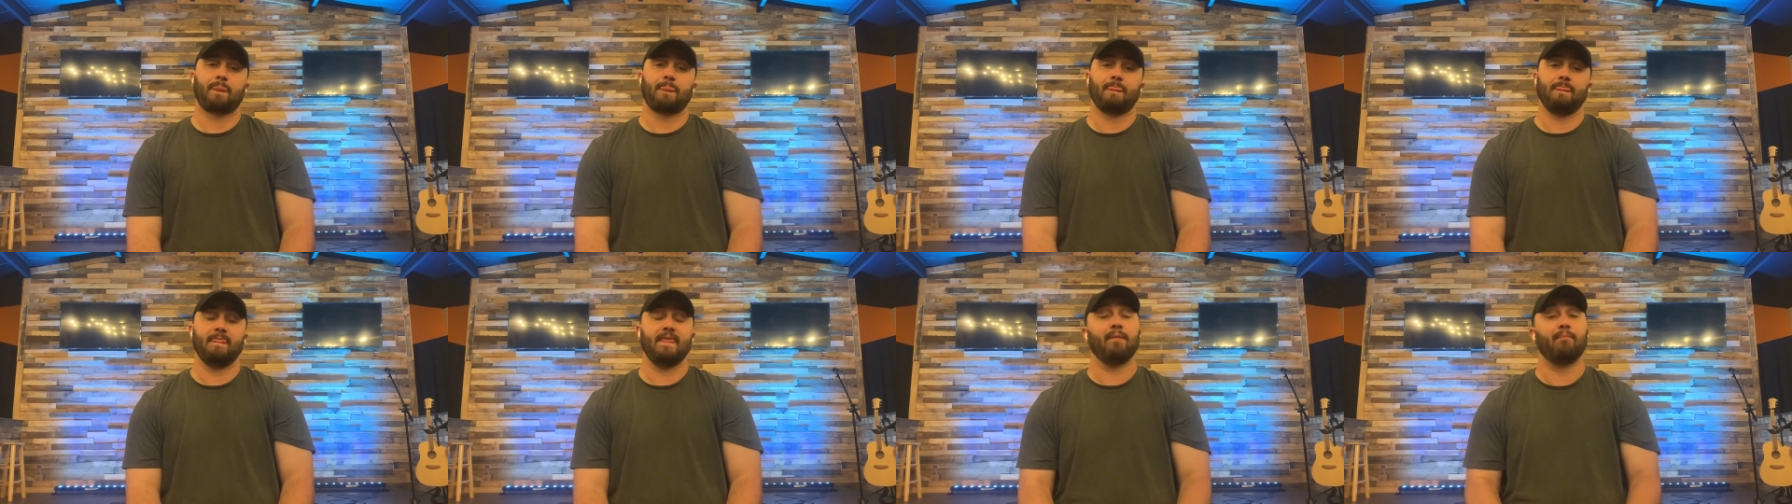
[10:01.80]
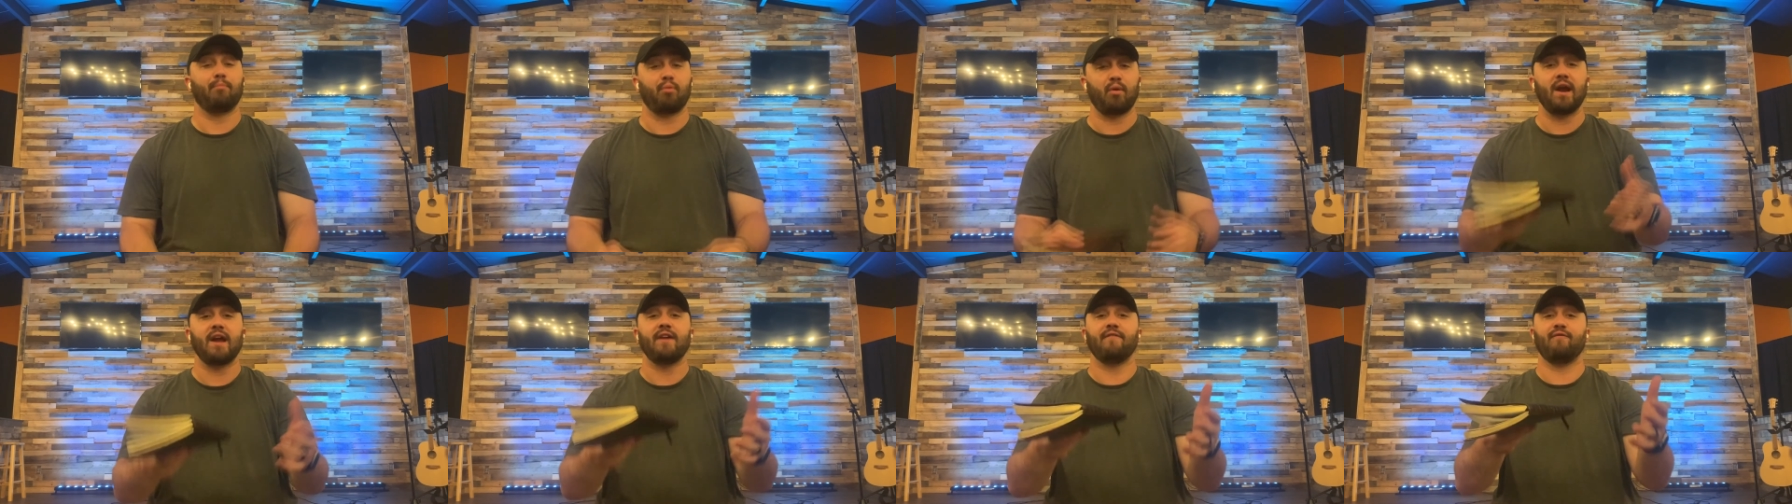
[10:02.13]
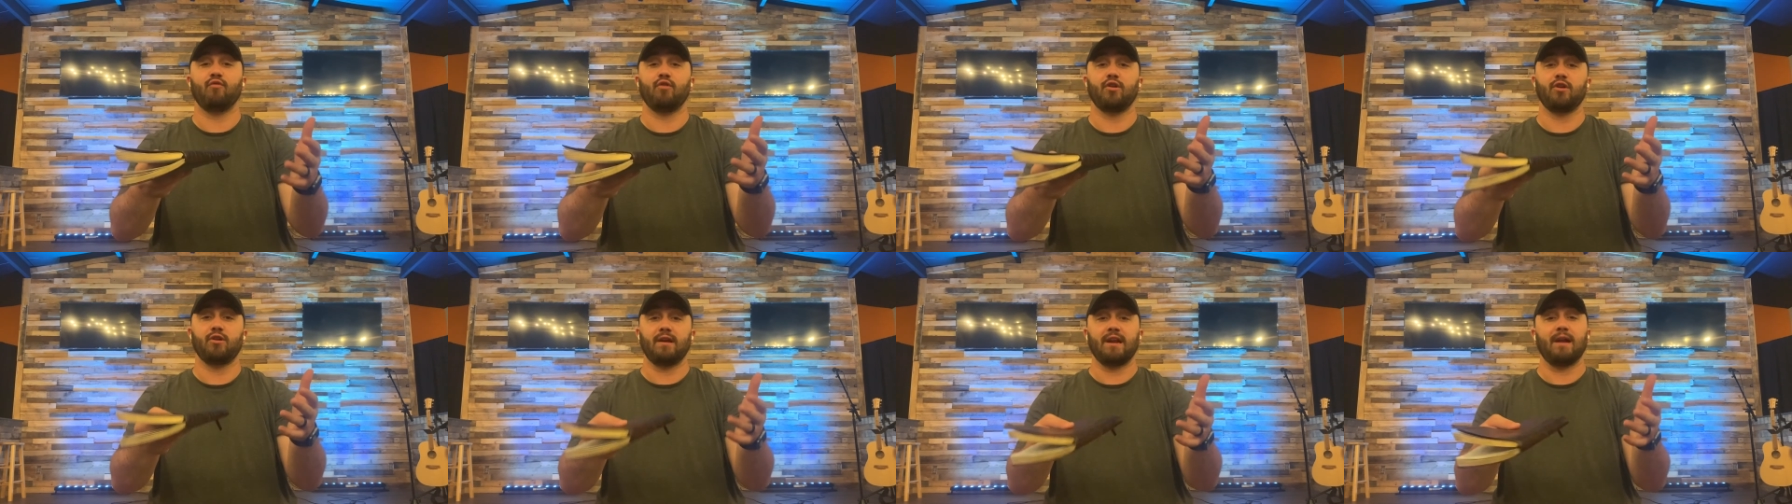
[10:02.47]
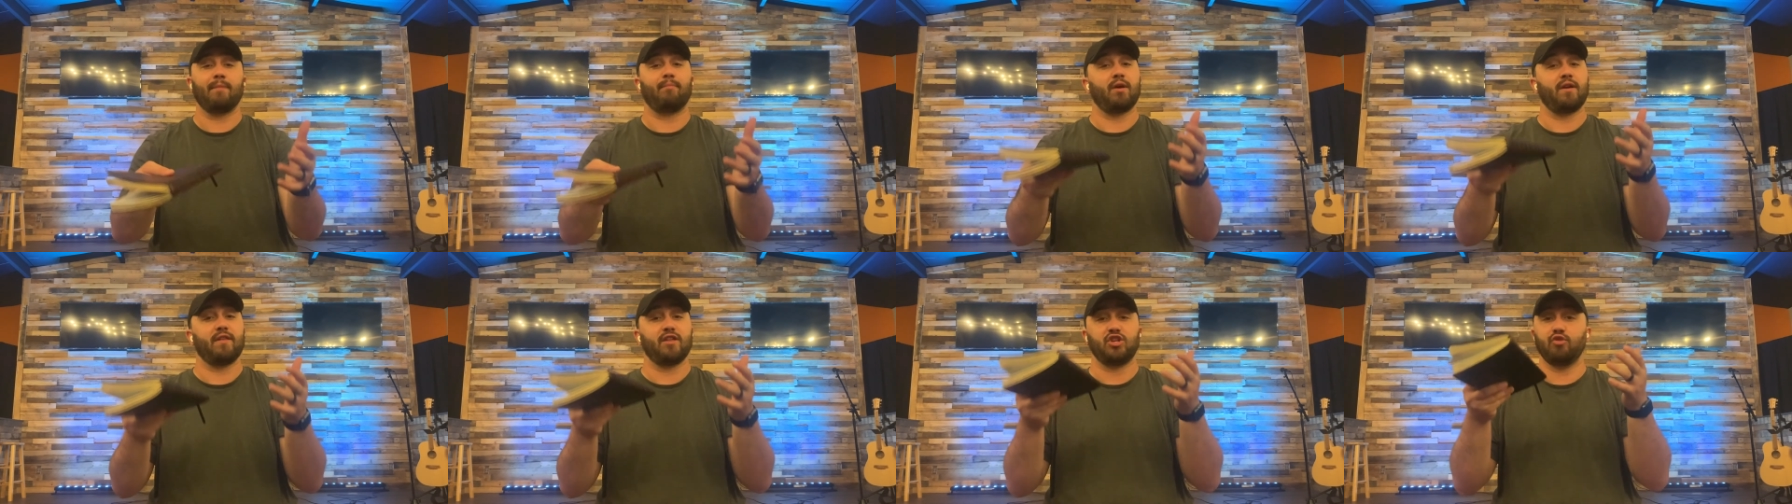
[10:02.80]
then I'm praying for you. And I
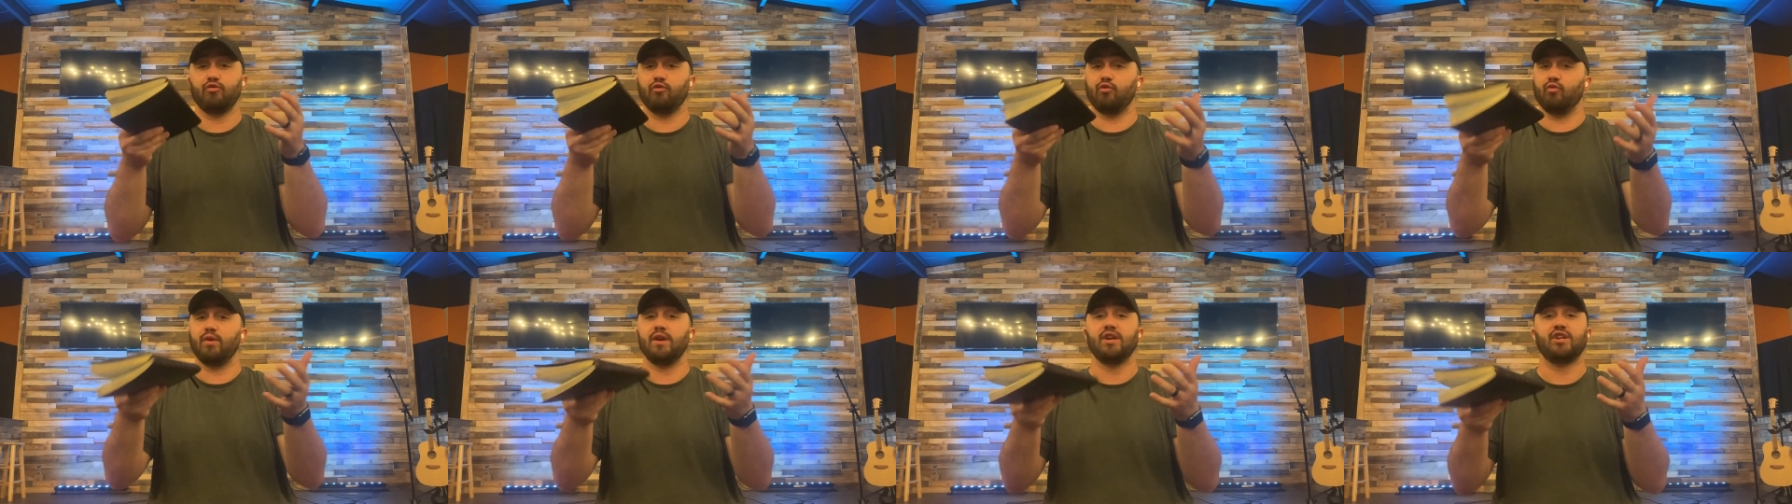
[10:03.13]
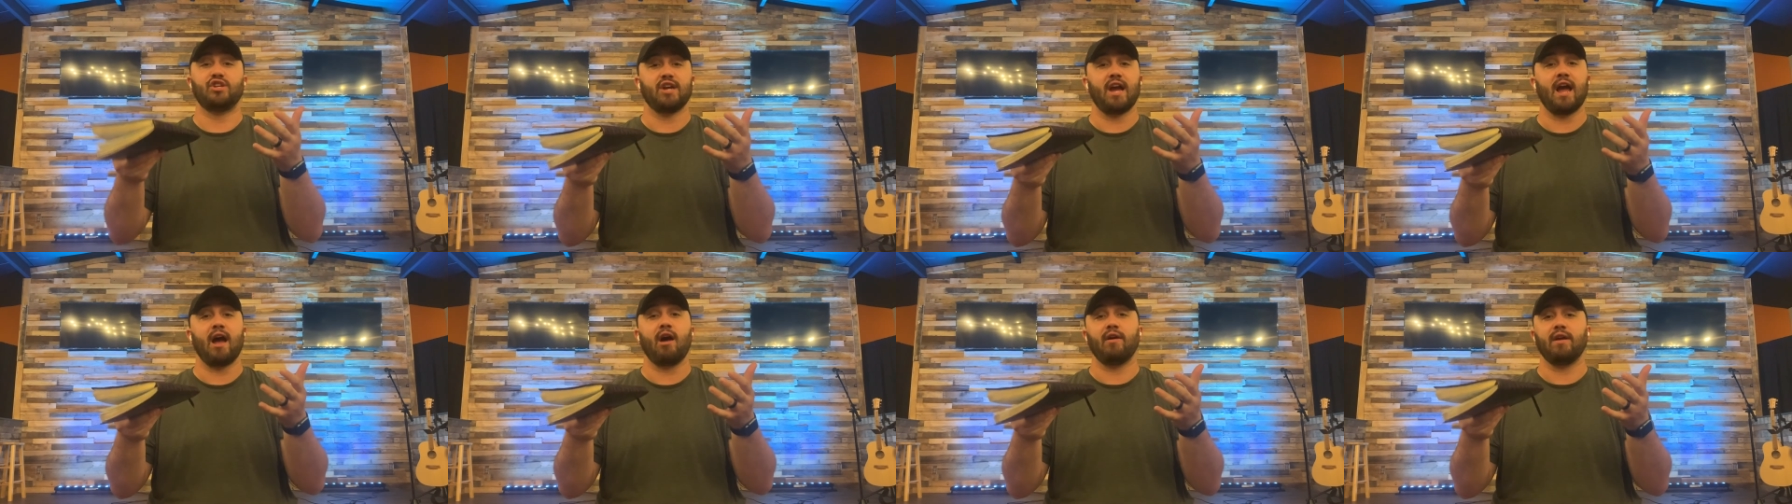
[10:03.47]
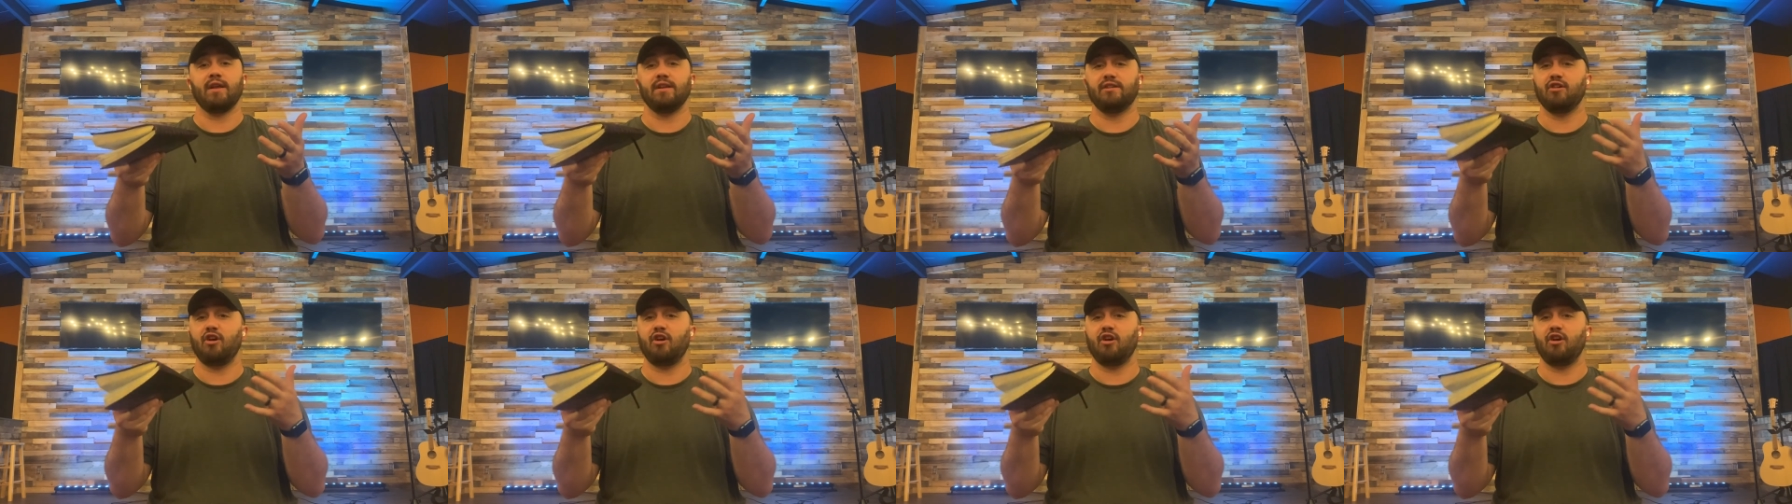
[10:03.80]
pray that you would reach out and